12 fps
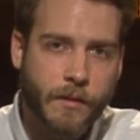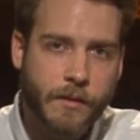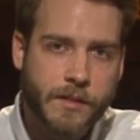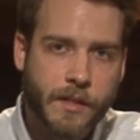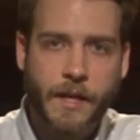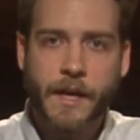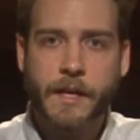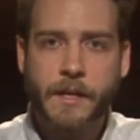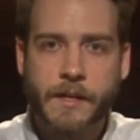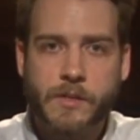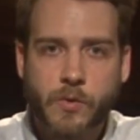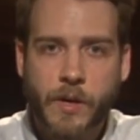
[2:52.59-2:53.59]
Today,
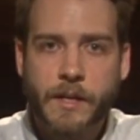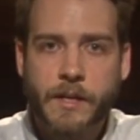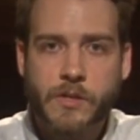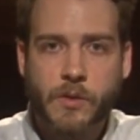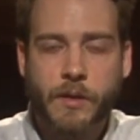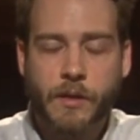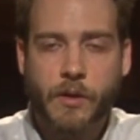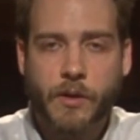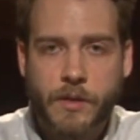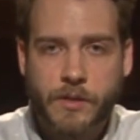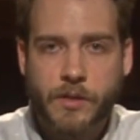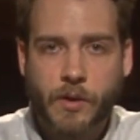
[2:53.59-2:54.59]
as trainees are
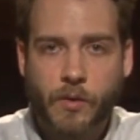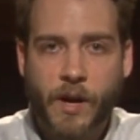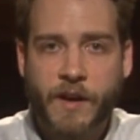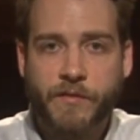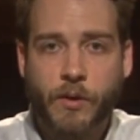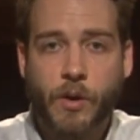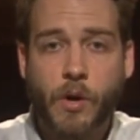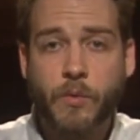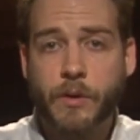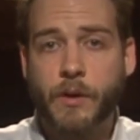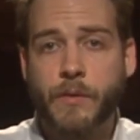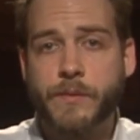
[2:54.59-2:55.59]
encouraged to craft their own
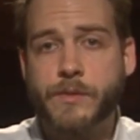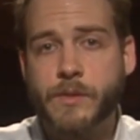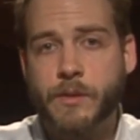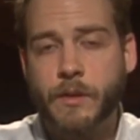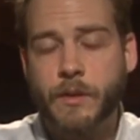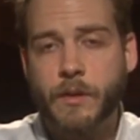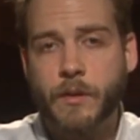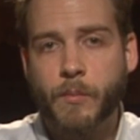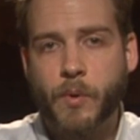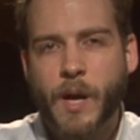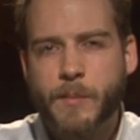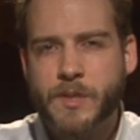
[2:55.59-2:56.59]
oaths,
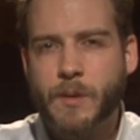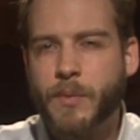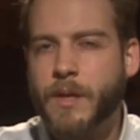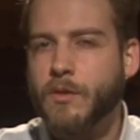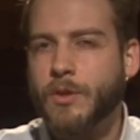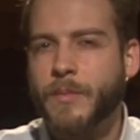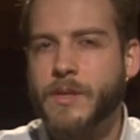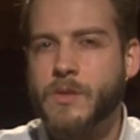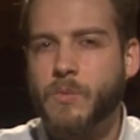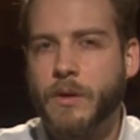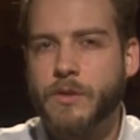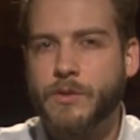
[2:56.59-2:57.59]
perhaps the pendulum has
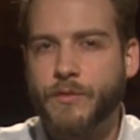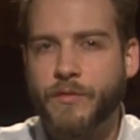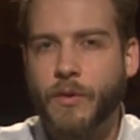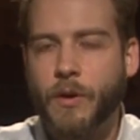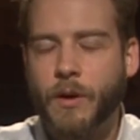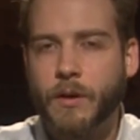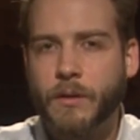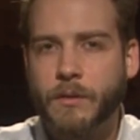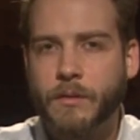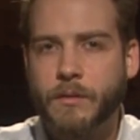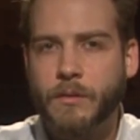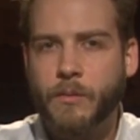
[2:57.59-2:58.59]
swung too far,
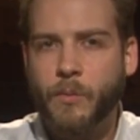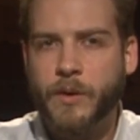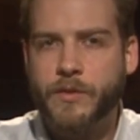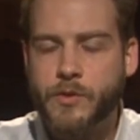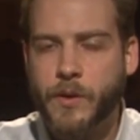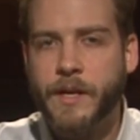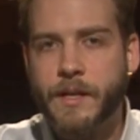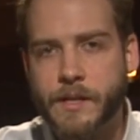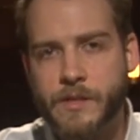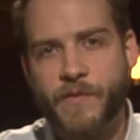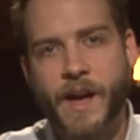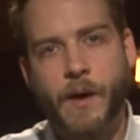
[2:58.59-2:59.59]
with
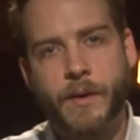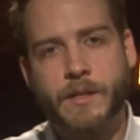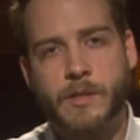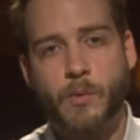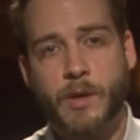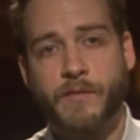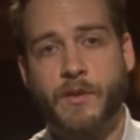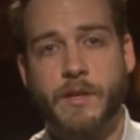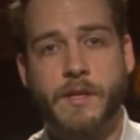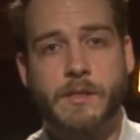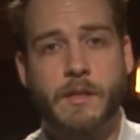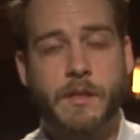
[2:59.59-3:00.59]
trainees vowing to whatever it
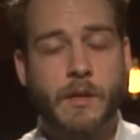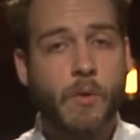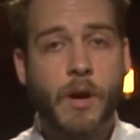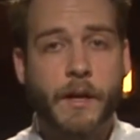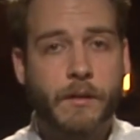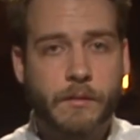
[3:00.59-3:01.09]
is that they want,